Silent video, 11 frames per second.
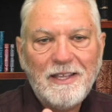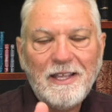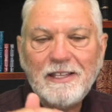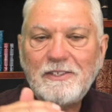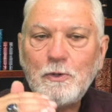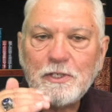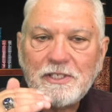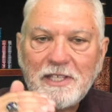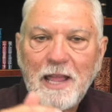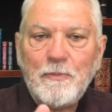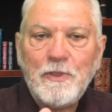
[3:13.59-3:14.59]

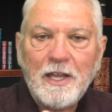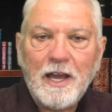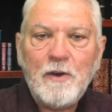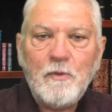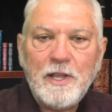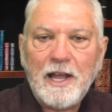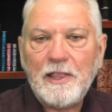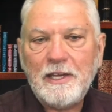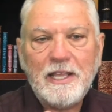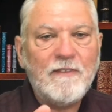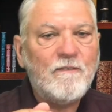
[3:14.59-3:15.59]
the
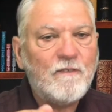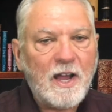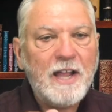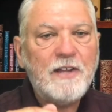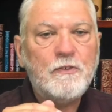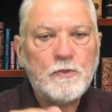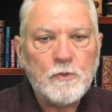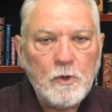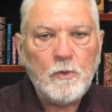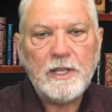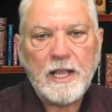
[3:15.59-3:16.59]
unreality and find
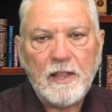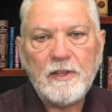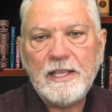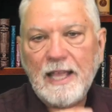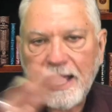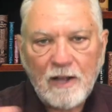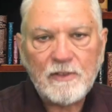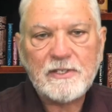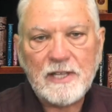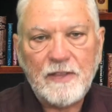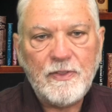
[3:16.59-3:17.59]
true reality
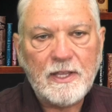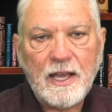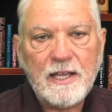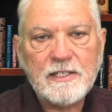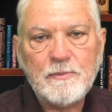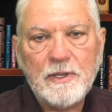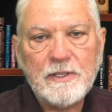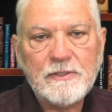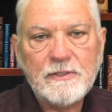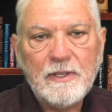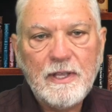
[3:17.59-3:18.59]
outside the
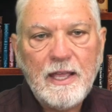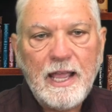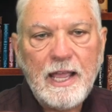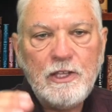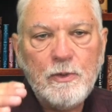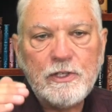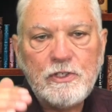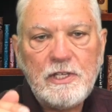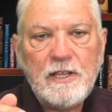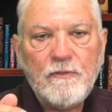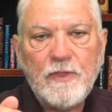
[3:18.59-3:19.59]
cosmos. And you
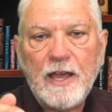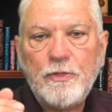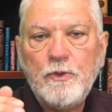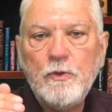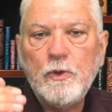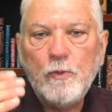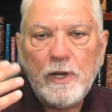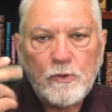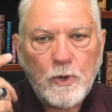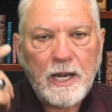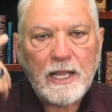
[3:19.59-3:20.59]
achieve that through the
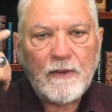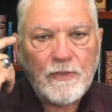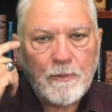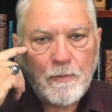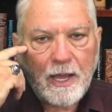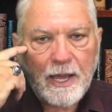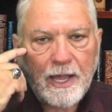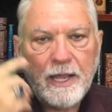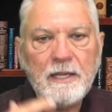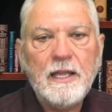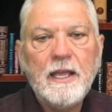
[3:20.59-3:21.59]
retraining of the
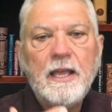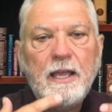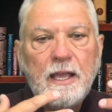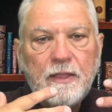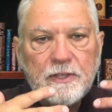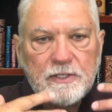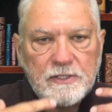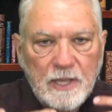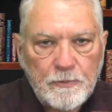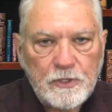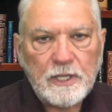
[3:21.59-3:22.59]
mind, the
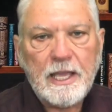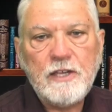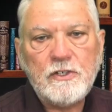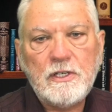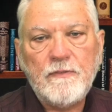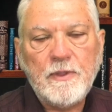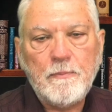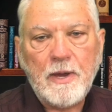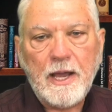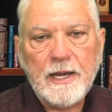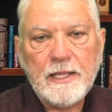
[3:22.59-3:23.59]
subjugation of the
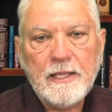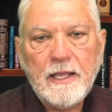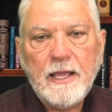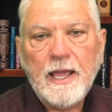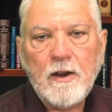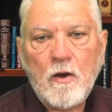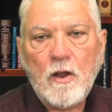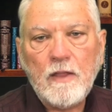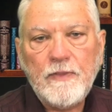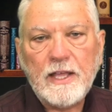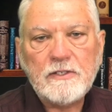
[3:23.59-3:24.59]
body, and
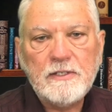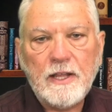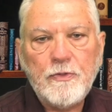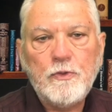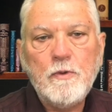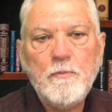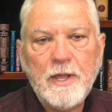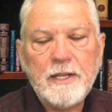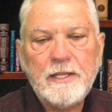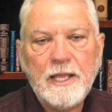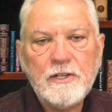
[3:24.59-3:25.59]
all of that's done through
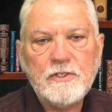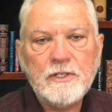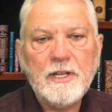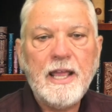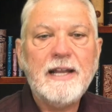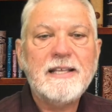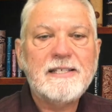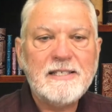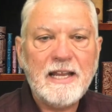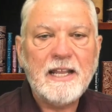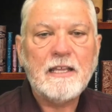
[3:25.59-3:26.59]
meditation and
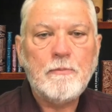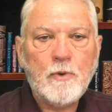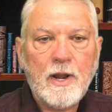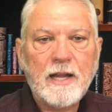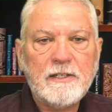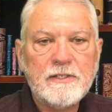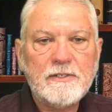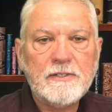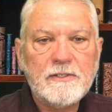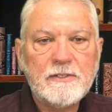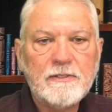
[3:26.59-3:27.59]
ascetic
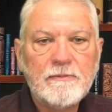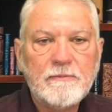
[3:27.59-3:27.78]
practices.